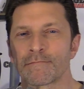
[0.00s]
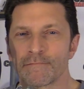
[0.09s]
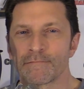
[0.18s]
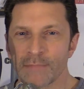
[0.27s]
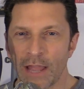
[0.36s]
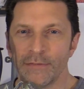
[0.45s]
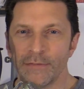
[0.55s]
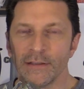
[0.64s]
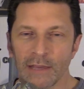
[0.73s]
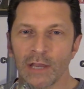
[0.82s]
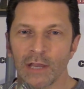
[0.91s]
I think
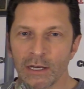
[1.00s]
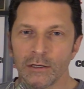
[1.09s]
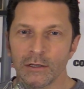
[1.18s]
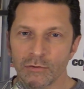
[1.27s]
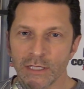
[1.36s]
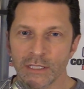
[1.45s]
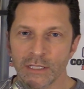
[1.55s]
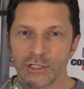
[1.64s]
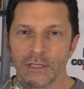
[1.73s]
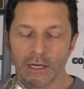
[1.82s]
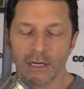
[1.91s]
they've got a good
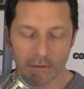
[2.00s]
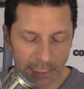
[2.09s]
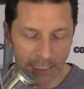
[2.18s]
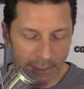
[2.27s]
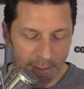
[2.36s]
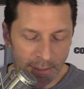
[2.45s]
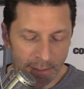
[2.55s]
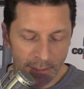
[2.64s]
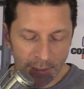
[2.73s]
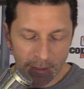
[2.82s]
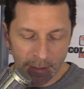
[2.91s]
transition there in
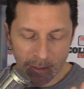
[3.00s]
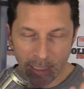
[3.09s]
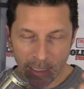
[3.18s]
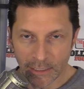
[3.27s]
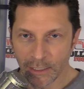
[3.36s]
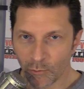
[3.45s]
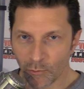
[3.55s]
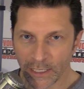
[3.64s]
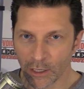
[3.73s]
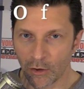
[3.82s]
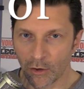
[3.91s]
Kelee
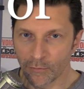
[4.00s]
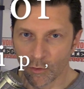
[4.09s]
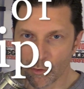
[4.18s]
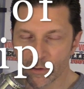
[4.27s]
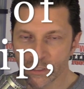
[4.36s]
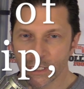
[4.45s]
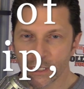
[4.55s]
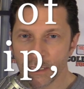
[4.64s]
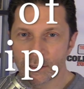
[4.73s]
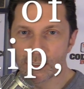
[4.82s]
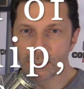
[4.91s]
Ringo. Of course, he
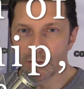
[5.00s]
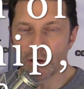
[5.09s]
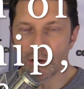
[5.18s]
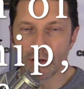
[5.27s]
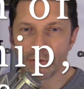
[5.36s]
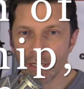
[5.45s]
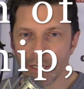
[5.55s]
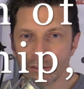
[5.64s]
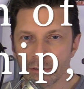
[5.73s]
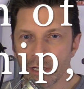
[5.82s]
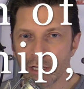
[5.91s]
the star of the
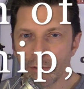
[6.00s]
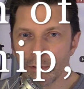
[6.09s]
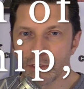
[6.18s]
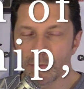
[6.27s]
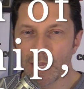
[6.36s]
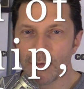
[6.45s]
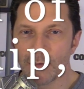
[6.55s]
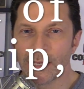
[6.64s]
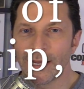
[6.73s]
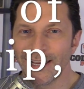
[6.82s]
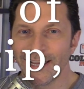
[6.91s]
national championship game
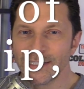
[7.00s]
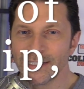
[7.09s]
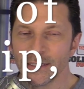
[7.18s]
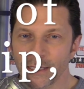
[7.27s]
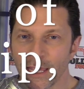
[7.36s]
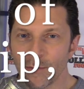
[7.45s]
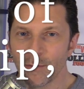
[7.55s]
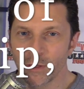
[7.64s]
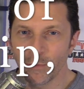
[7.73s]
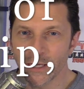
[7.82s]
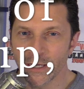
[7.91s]
and icing the game with a
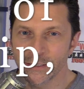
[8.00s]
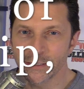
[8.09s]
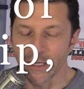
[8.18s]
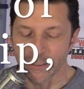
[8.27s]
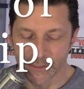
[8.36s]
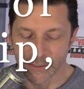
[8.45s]
pick six.